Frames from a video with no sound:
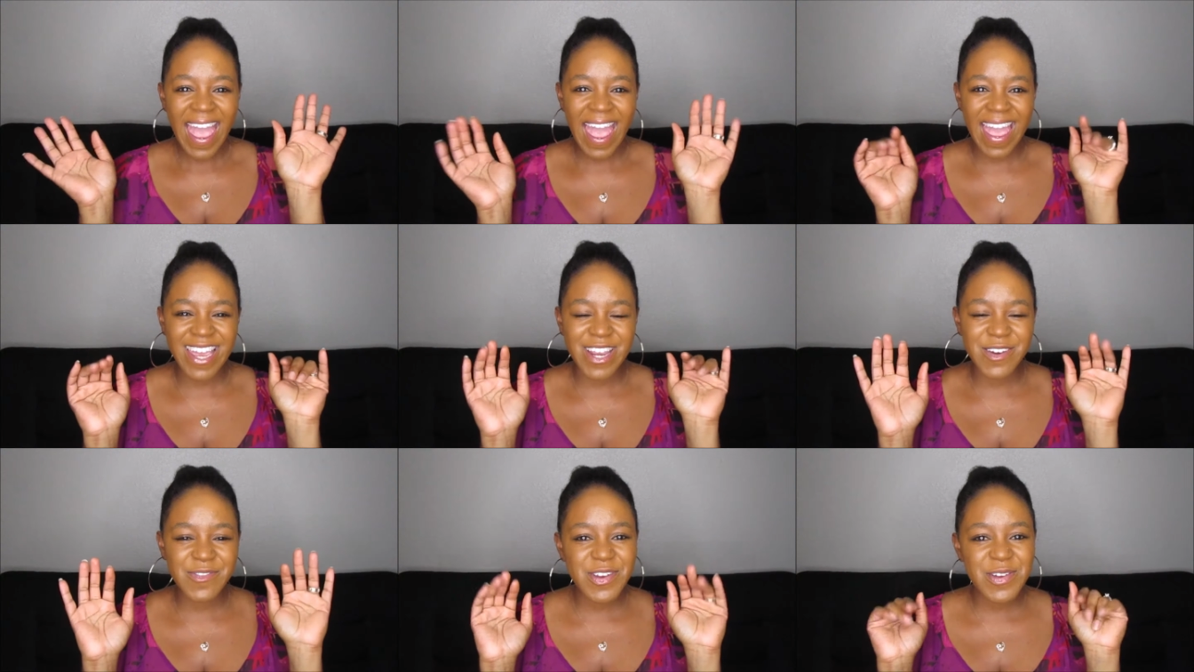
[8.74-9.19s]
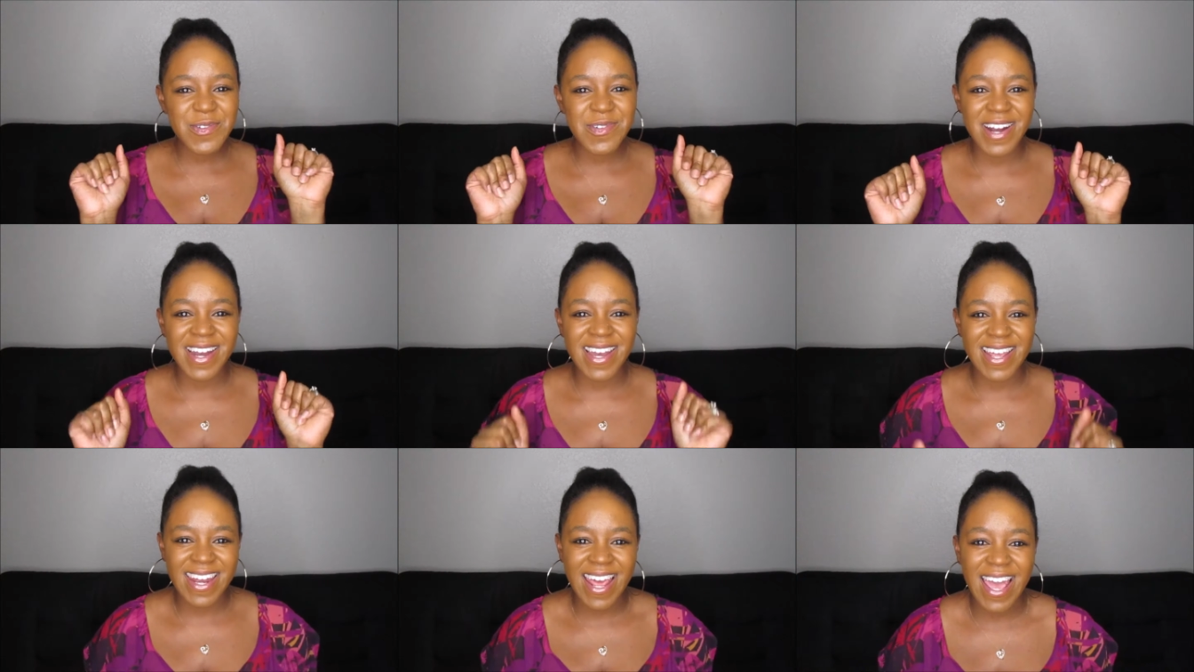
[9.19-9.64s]
Hey
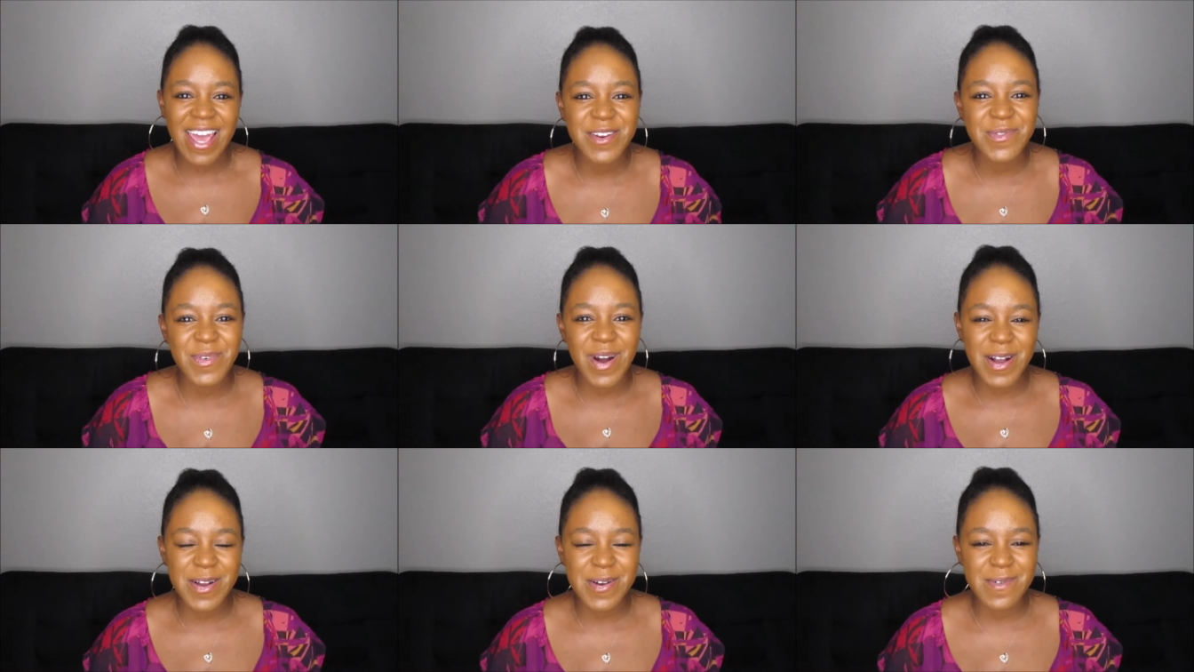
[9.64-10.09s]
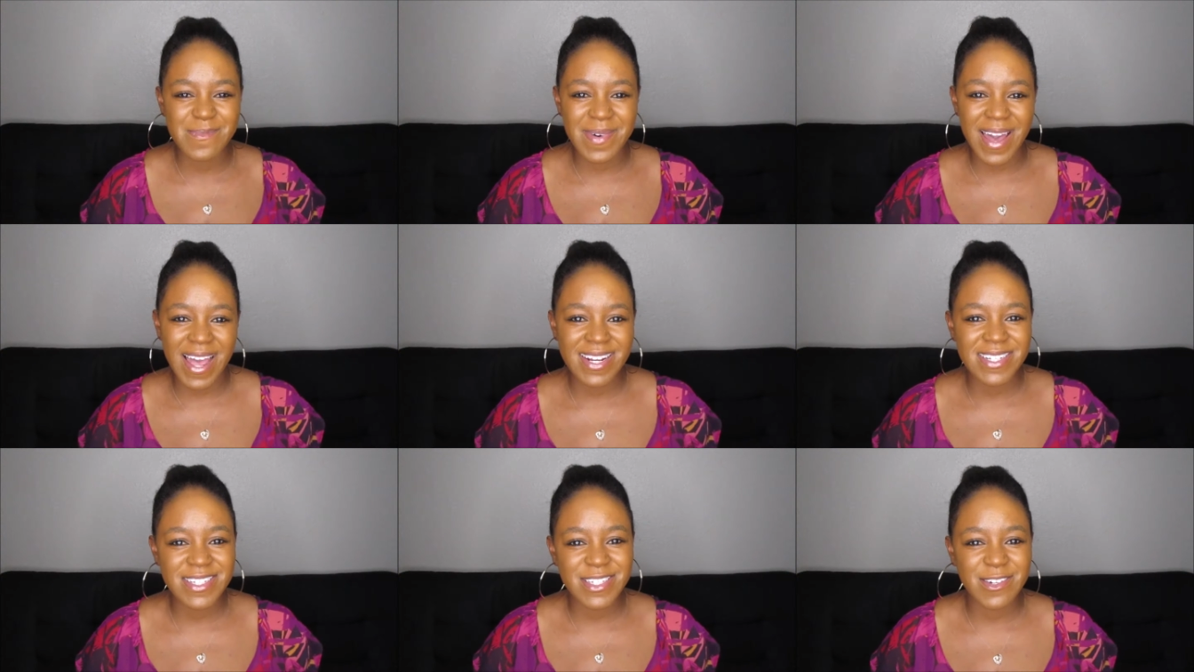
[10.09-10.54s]
everyone and welcome
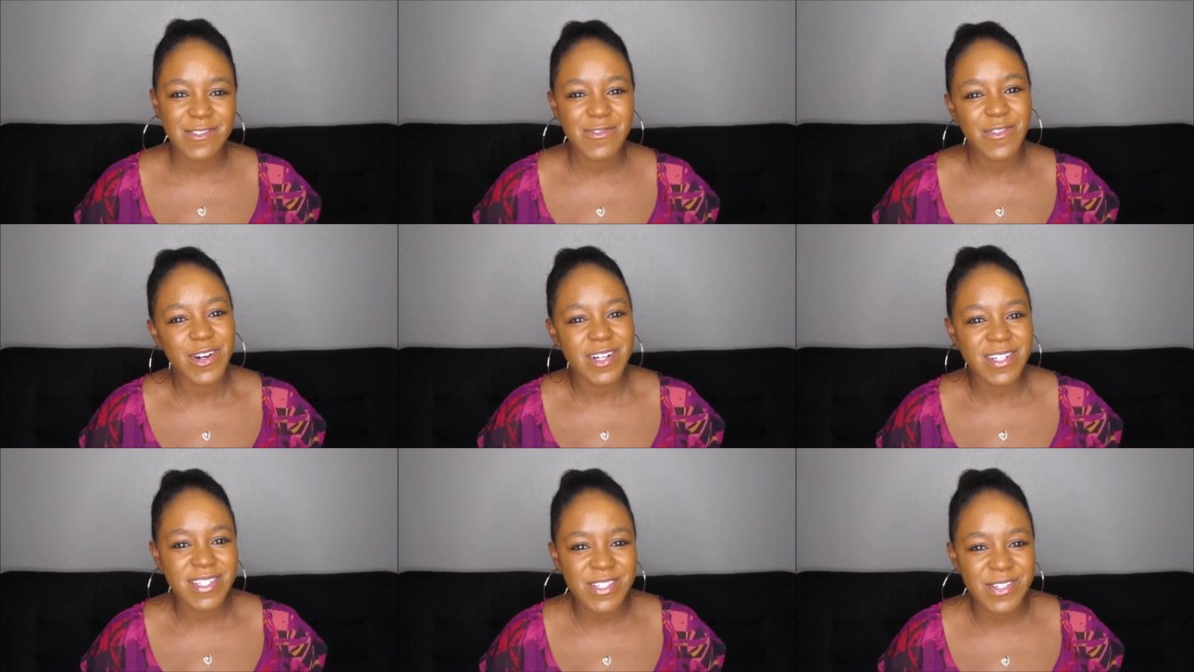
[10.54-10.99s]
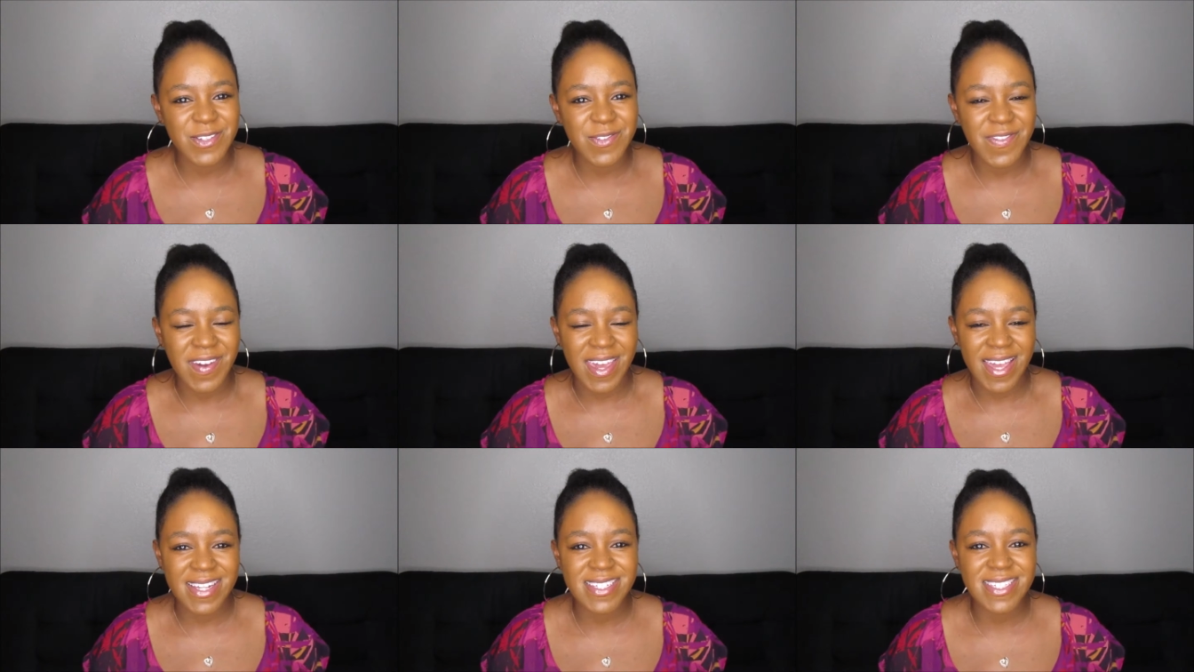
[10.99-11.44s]
back to the Fortitude
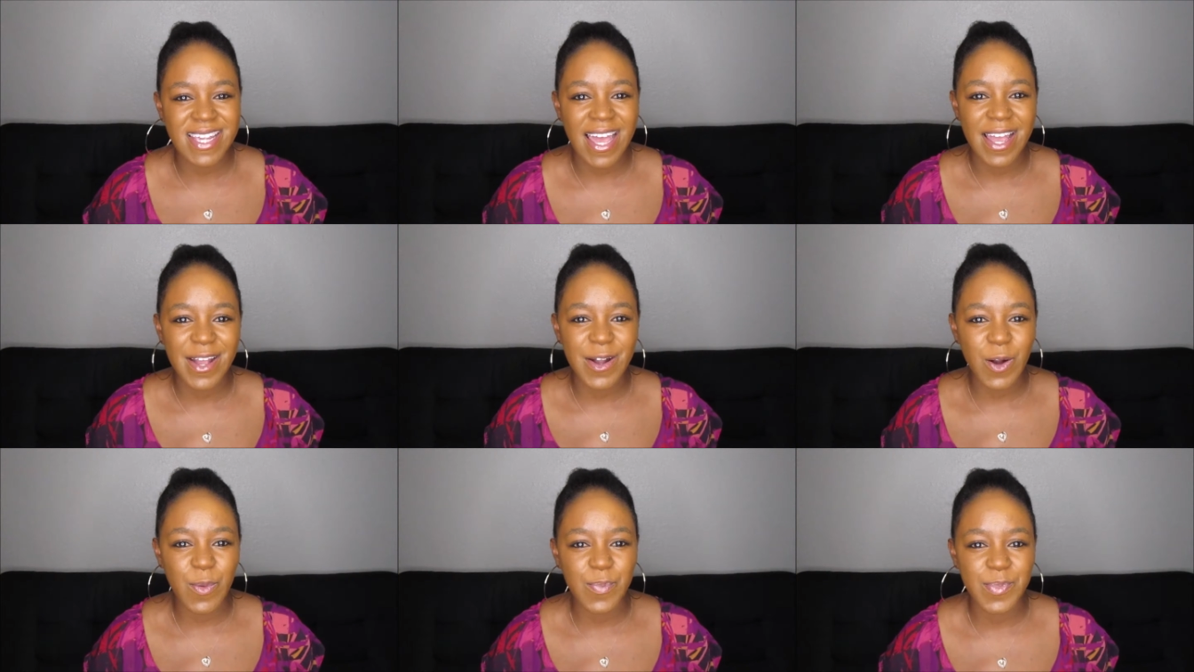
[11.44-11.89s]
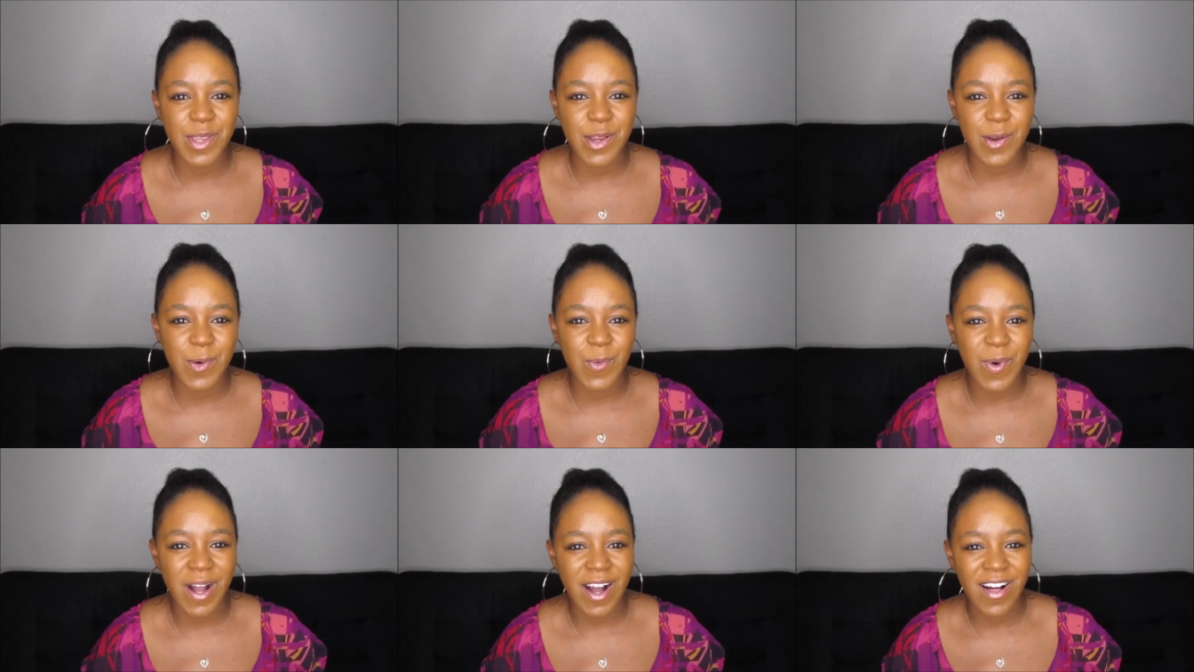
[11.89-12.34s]
Fix. I hope
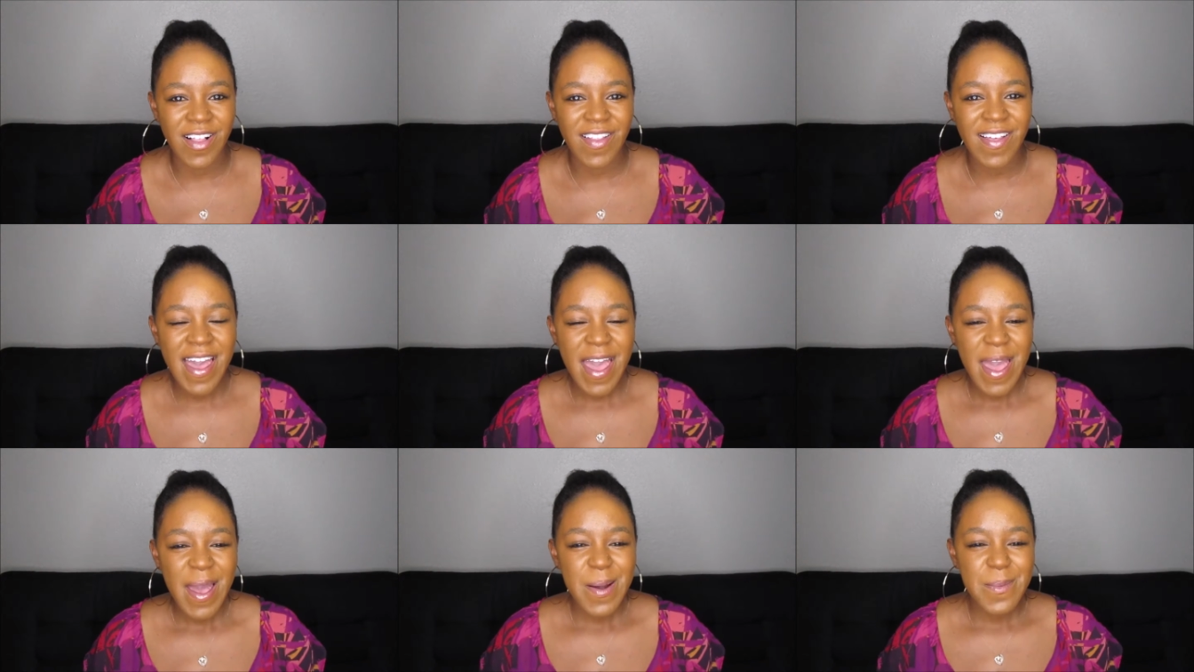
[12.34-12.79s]
you're well.